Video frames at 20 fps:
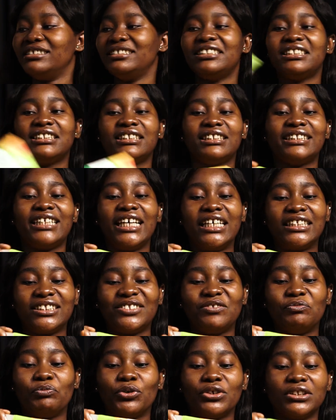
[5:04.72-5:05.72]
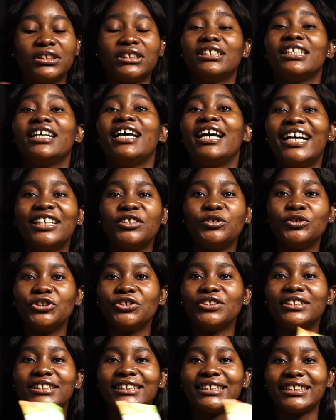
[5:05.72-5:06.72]
This is dirty, but I don't
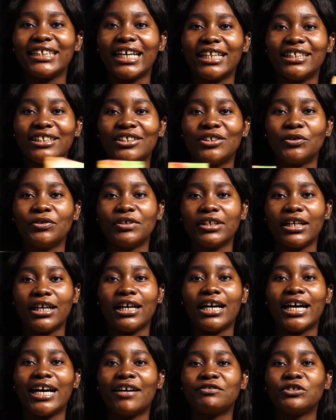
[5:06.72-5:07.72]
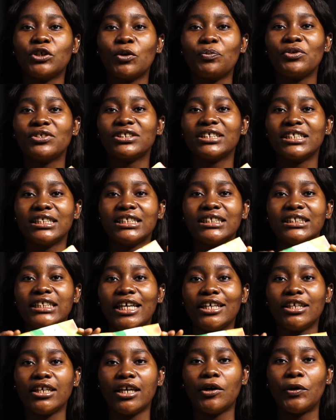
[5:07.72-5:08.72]
use this any longer. I've stopped using this a
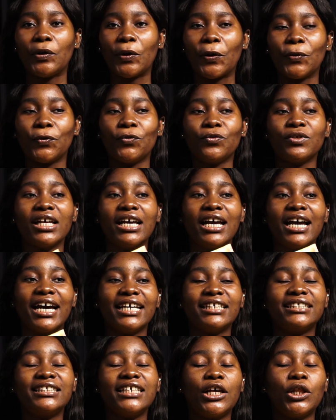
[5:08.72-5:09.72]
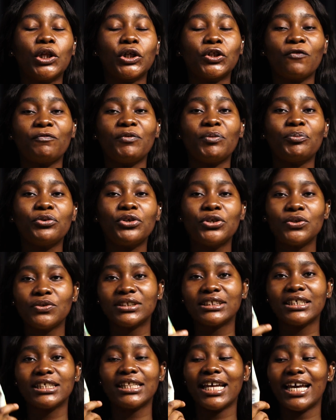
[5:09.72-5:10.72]
year ago. I see a lot of people
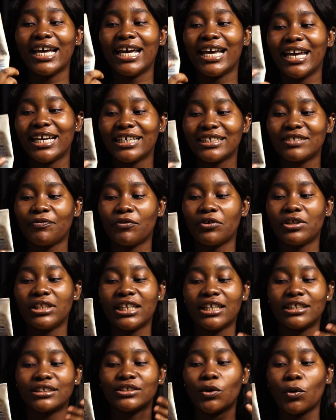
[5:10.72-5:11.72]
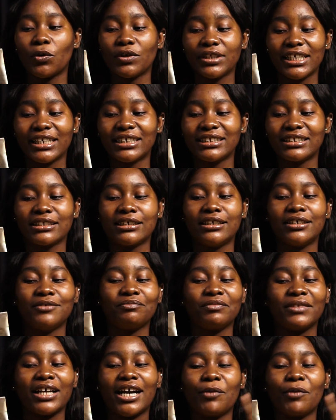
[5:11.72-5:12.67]
using exfoliants on their skin.